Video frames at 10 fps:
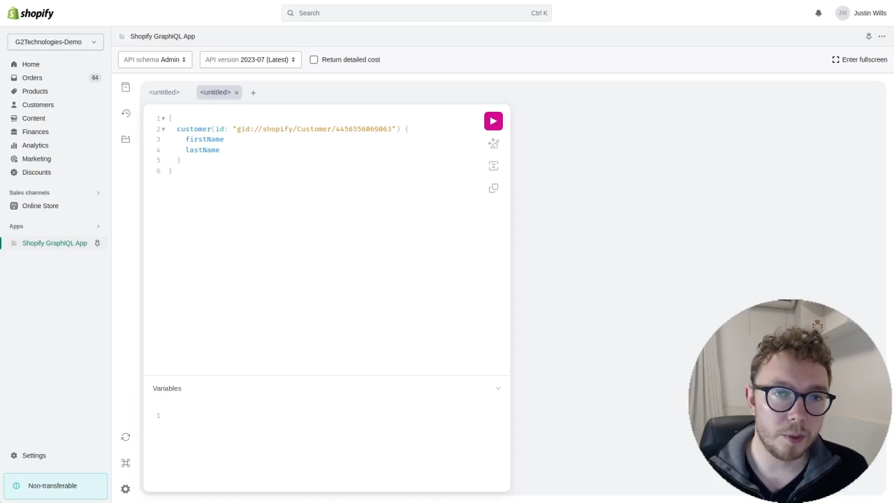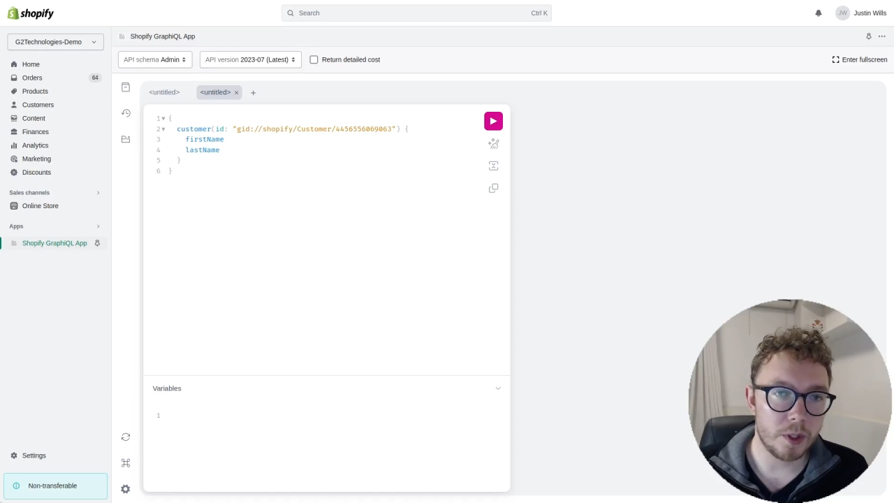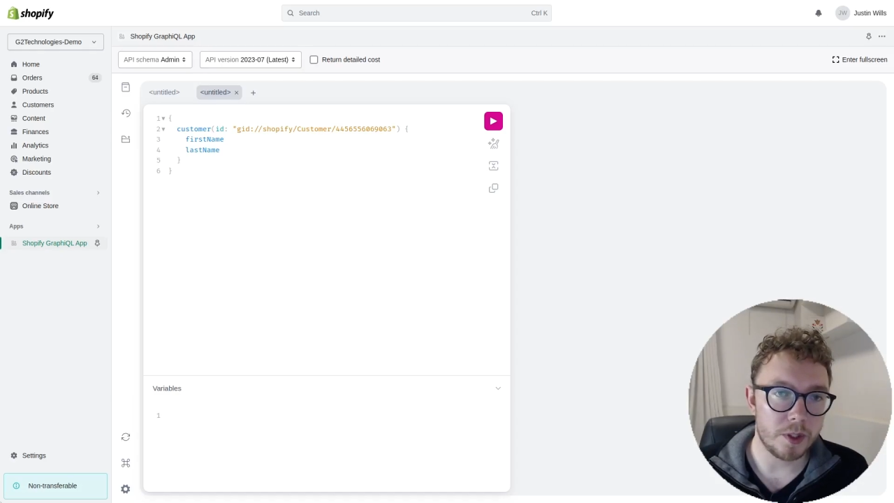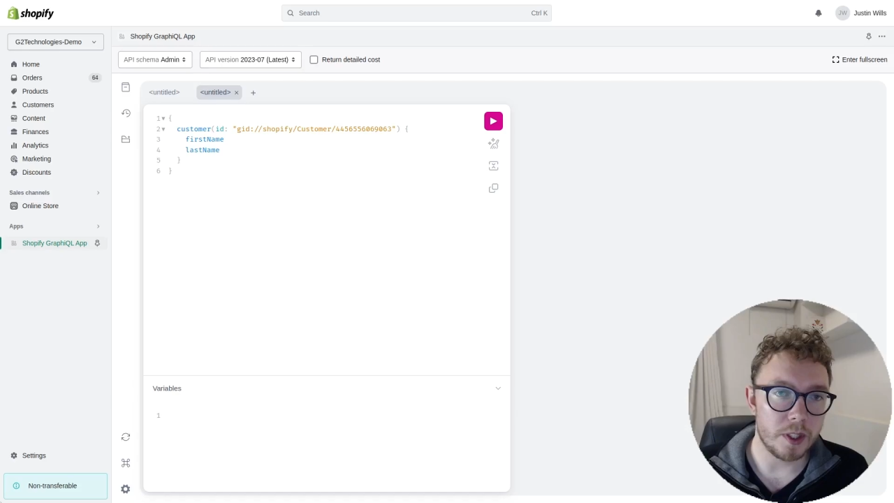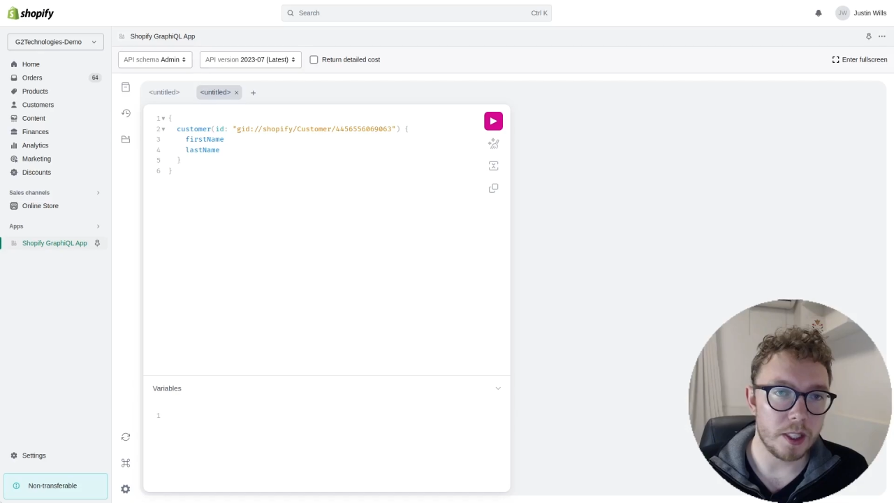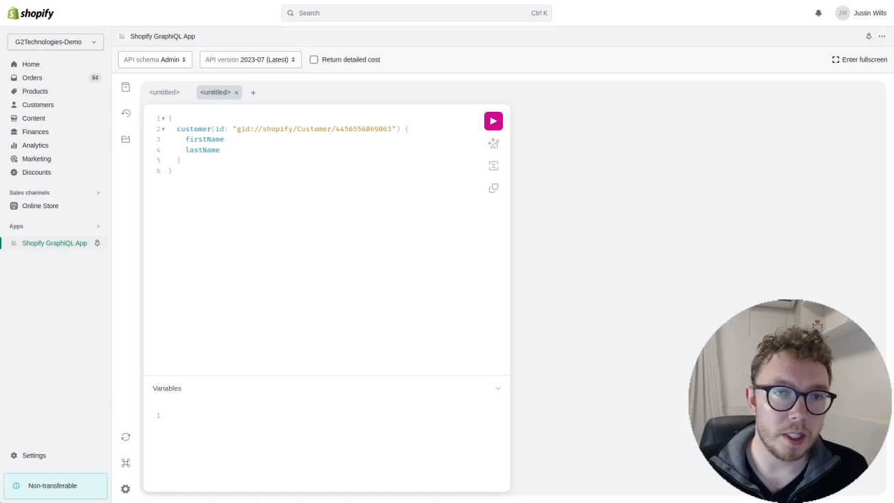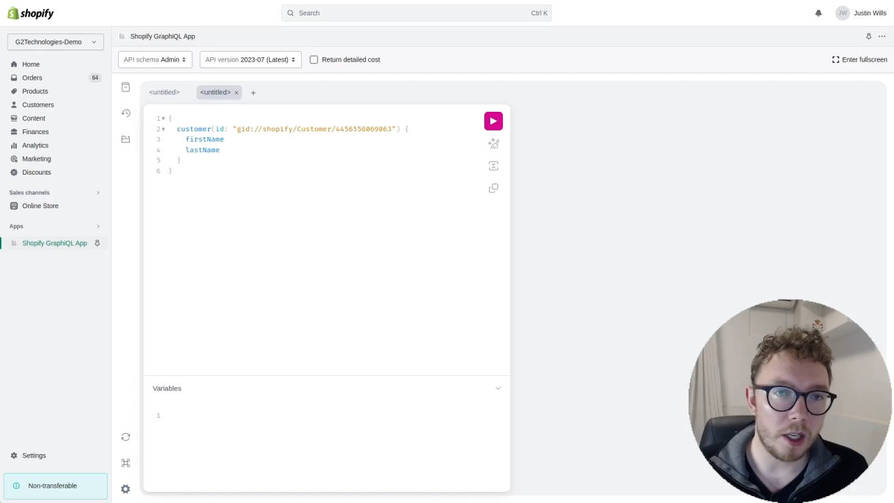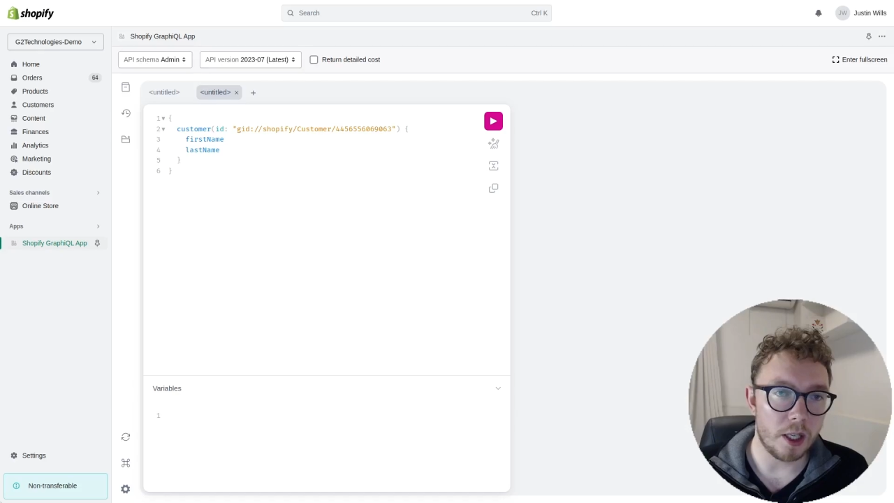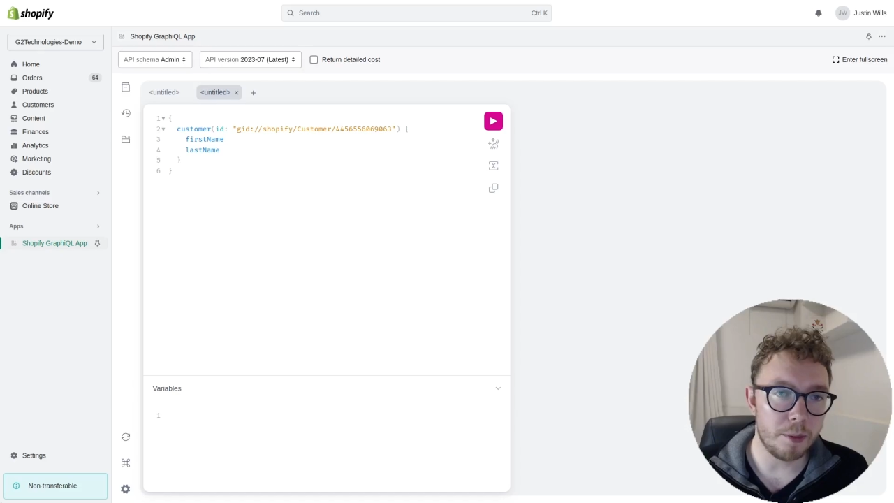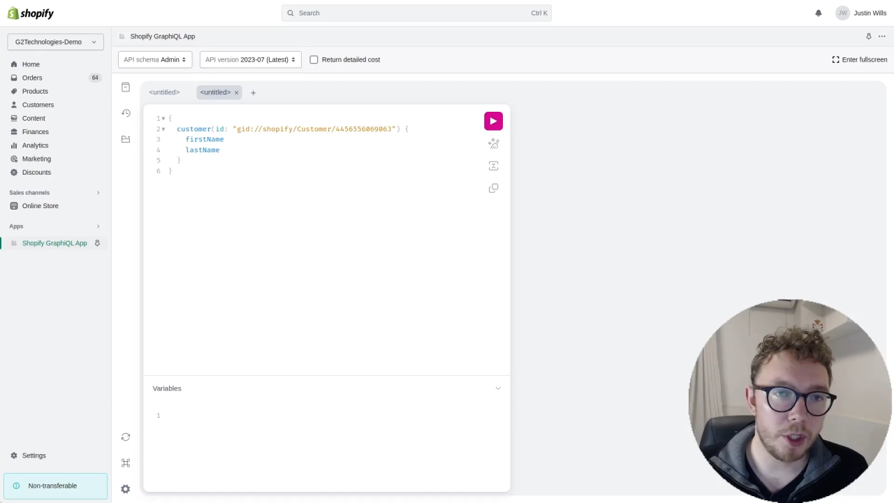is the
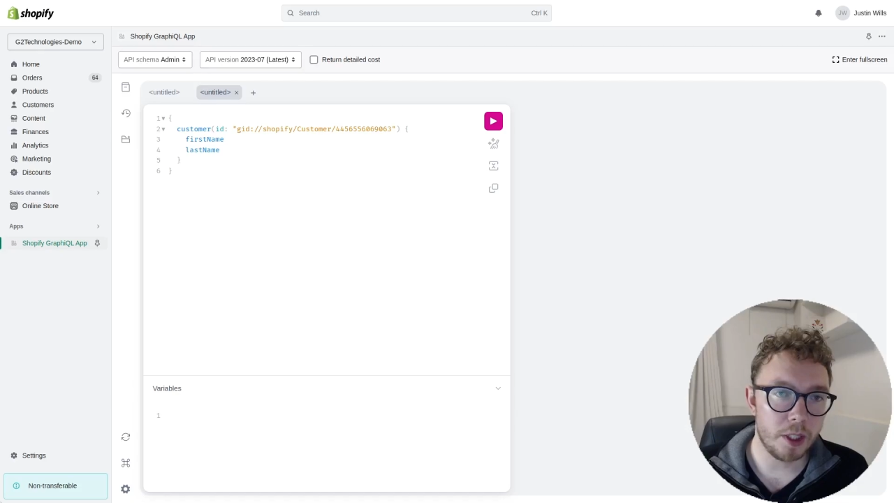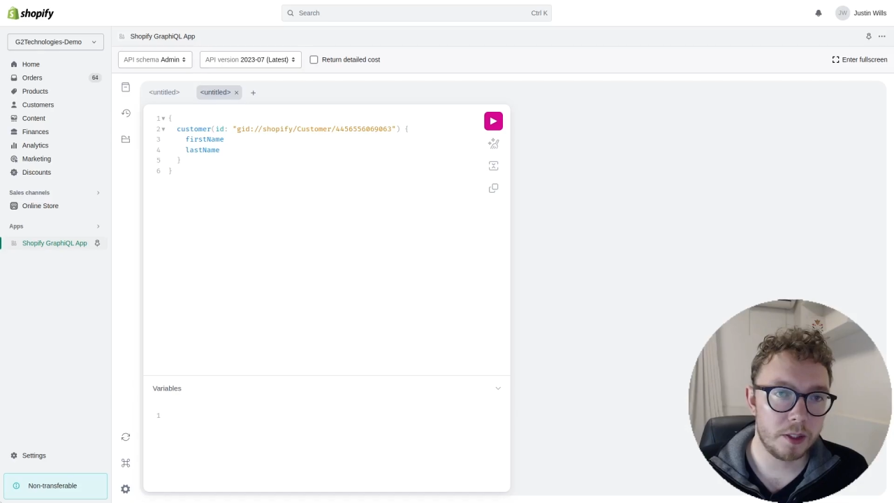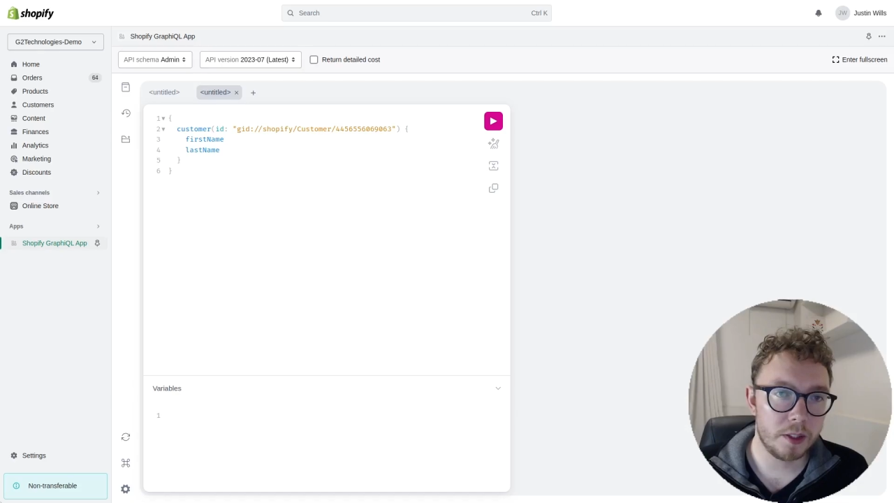object.